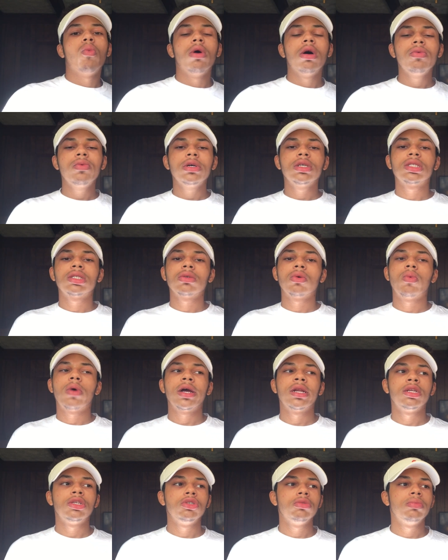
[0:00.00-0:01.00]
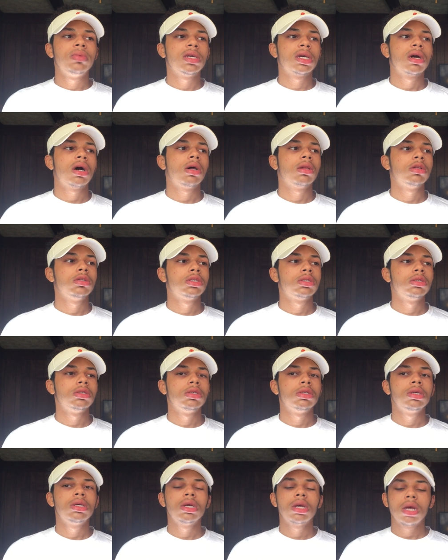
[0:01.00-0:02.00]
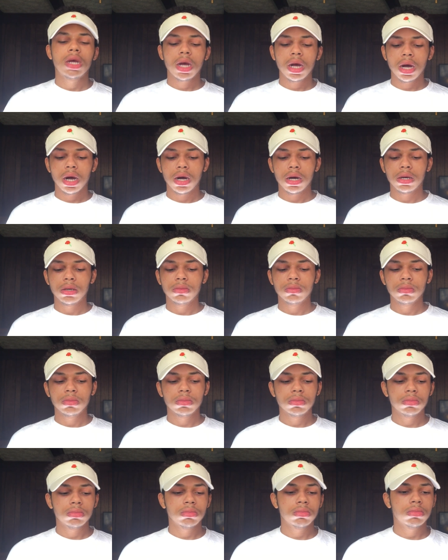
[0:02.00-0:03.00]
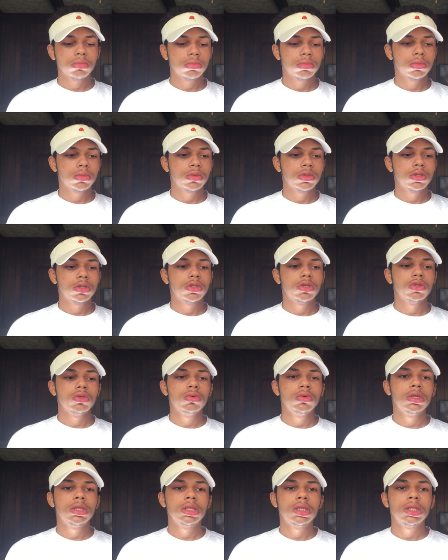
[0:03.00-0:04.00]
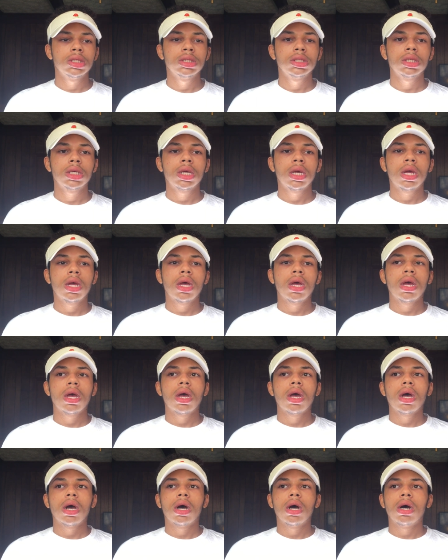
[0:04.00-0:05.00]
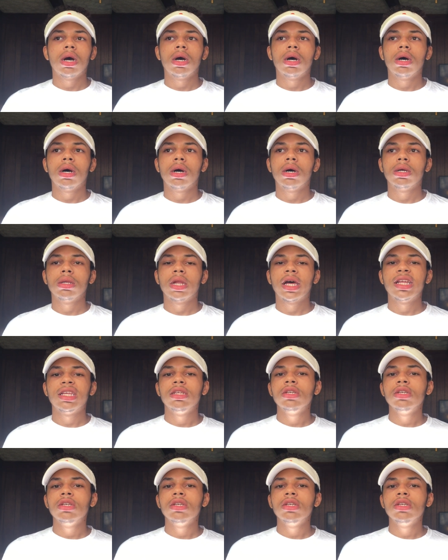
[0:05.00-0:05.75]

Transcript: One was, why did you pick Hollister? 2 was, like,